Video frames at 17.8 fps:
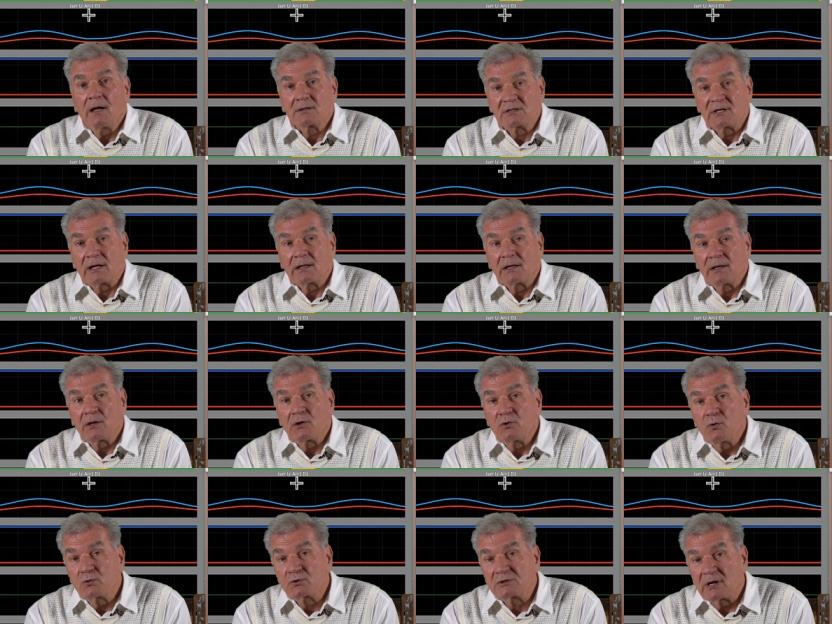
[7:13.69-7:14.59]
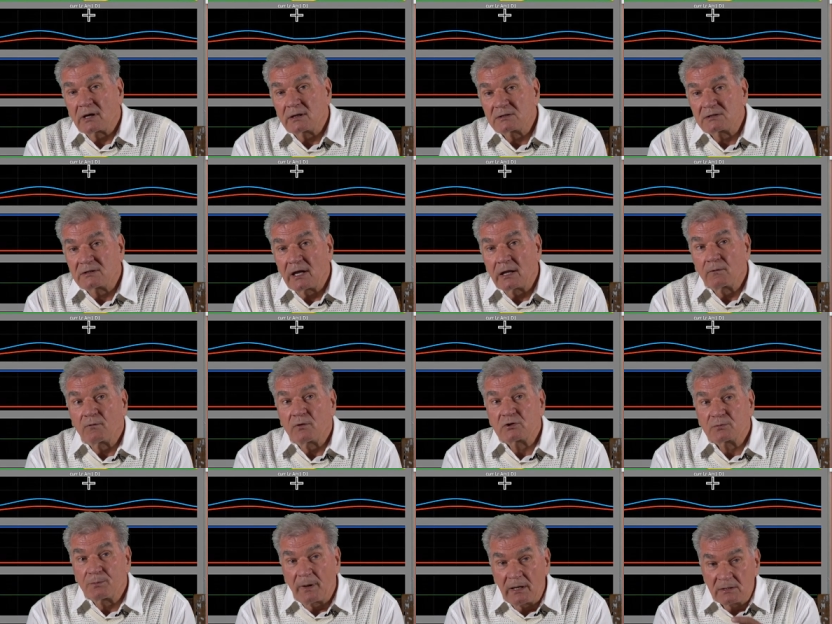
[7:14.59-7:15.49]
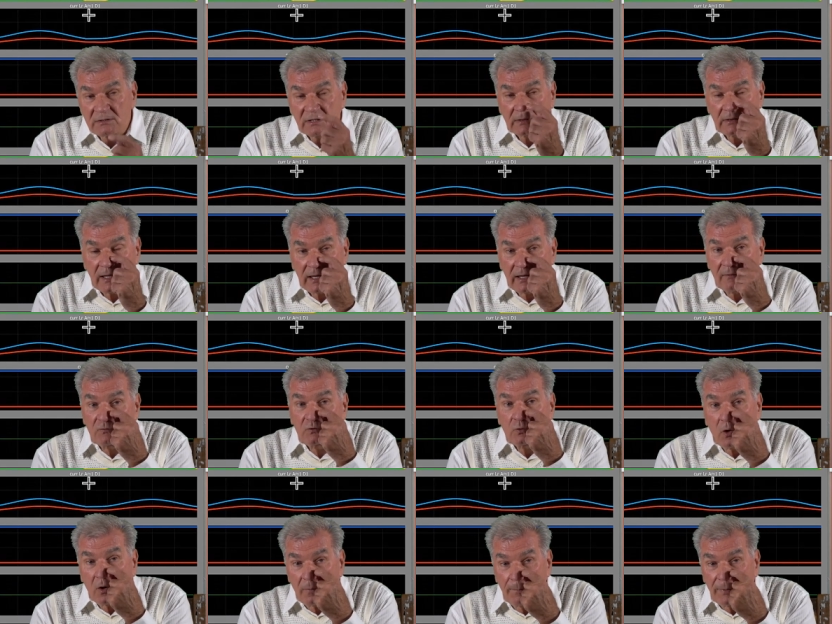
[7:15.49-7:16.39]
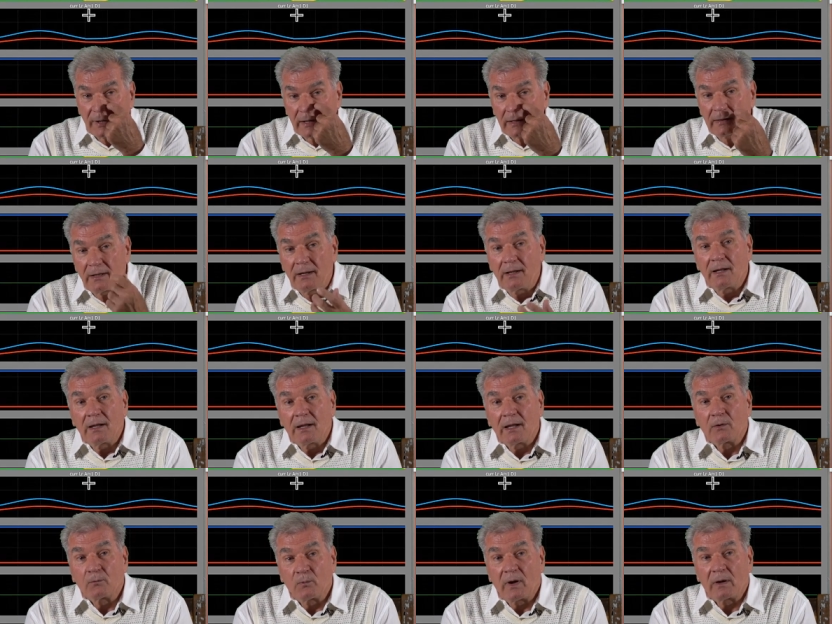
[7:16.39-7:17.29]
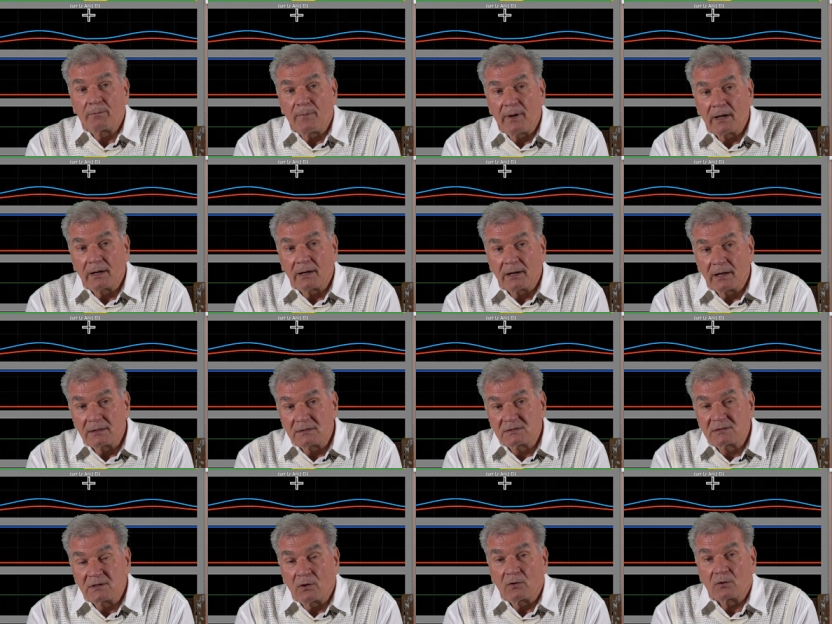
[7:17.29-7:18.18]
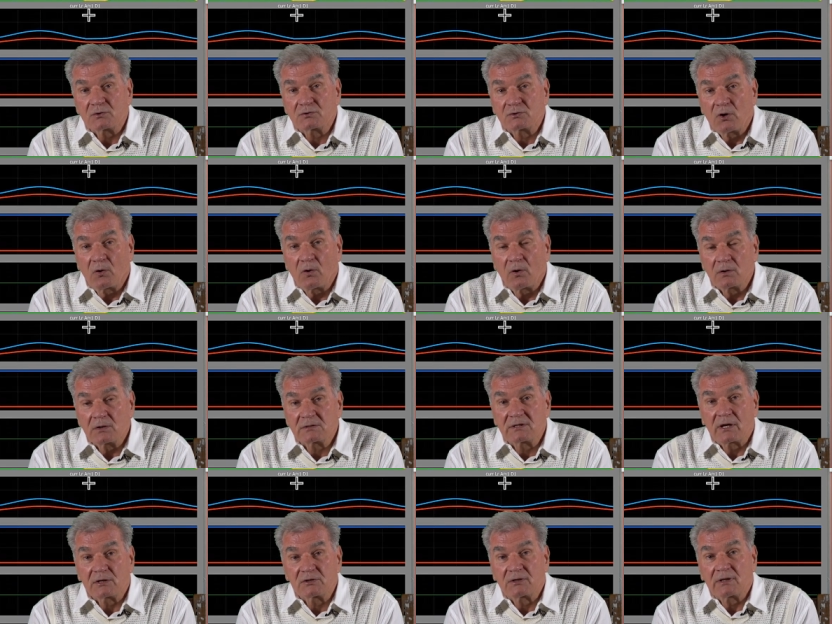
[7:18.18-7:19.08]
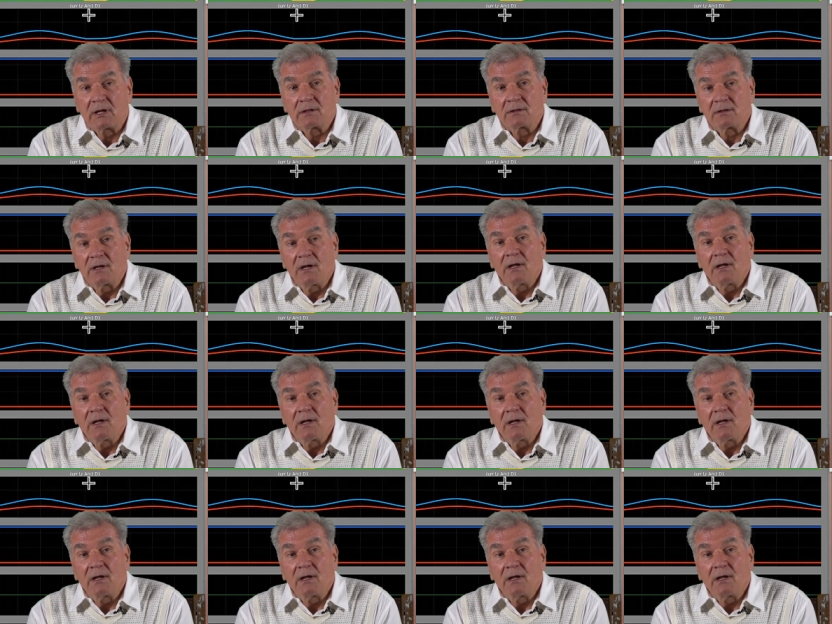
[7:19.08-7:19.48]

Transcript: settle in a new steady state, which means that they have to operate at 1 megahertz or so, such that